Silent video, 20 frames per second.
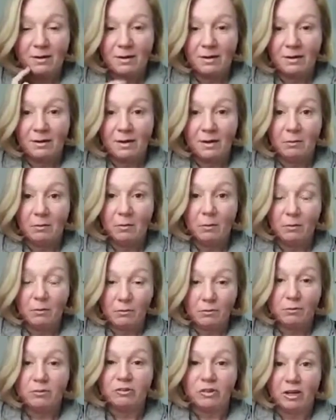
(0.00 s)
all
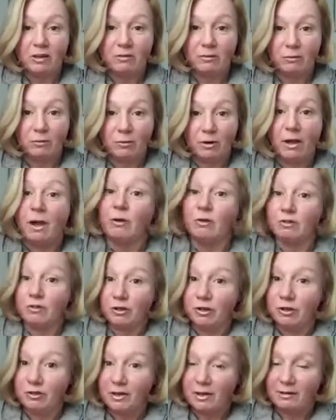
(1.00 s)
shades of grey. I'll show
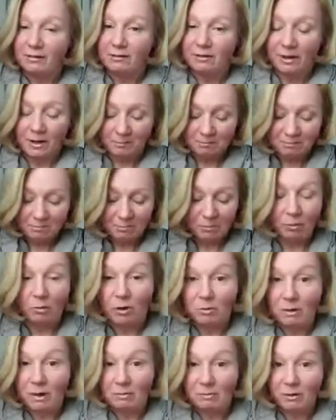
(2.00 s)
you next time, or I
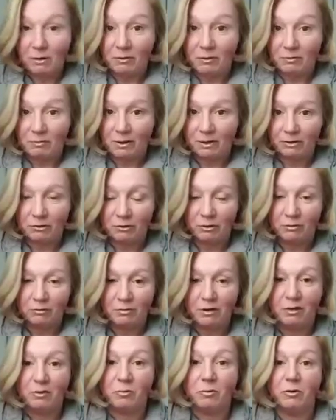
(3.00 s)
might post a picture on
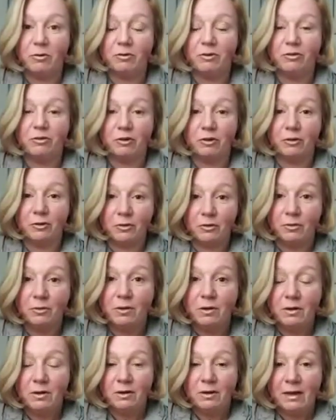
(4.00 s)
Facebook to show you.
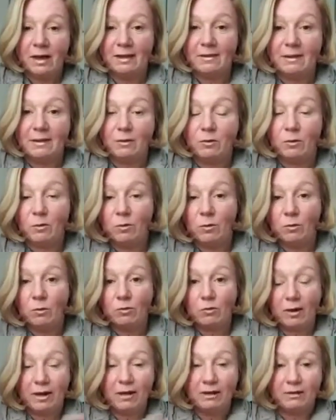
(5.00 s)
And they're all
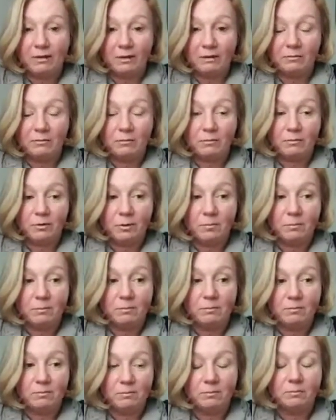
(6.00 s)
gradient from
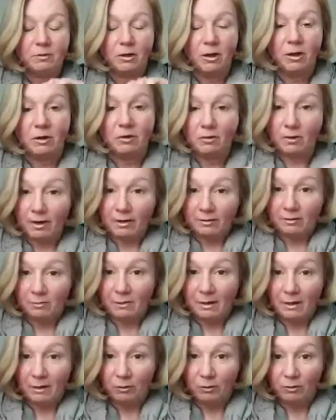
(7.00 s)
dark grey to
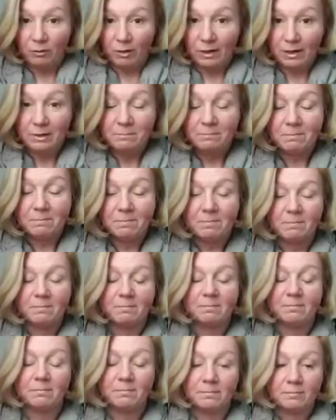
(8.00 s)
pale grey.
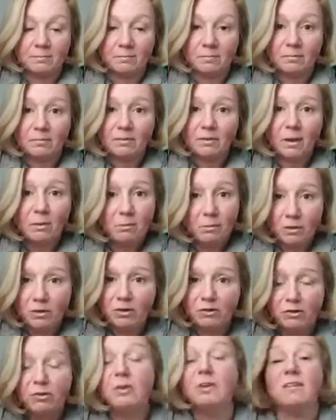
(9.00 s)
But you
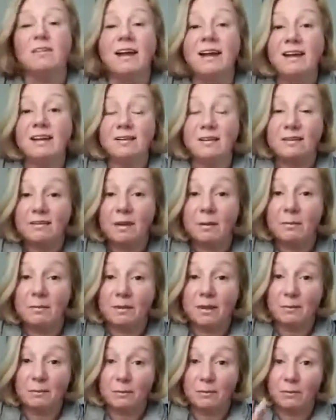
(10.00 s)
could do exactly the same
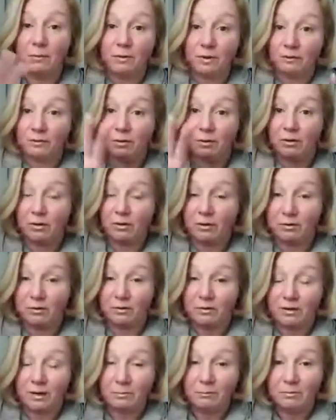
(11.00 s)
thing with all the different colours of
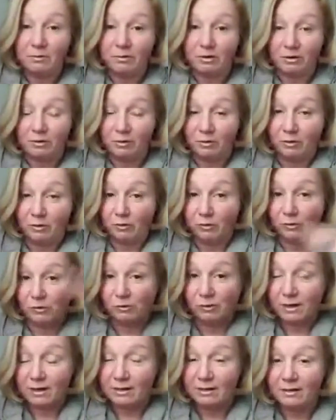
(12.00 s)
the temperature. You could do a
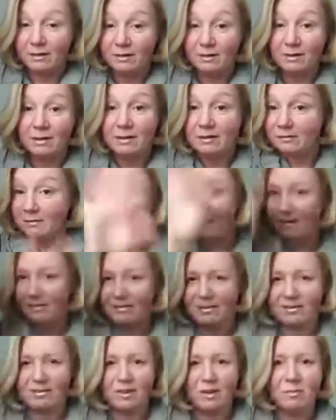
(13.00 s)
gradient.
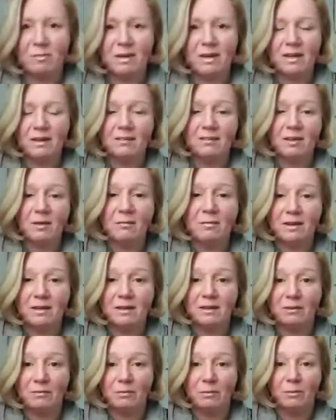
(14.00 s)
Yeah, so many
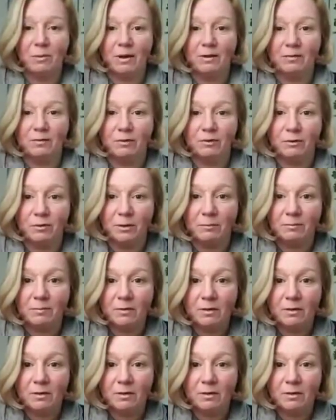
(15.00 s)
different ways to do it.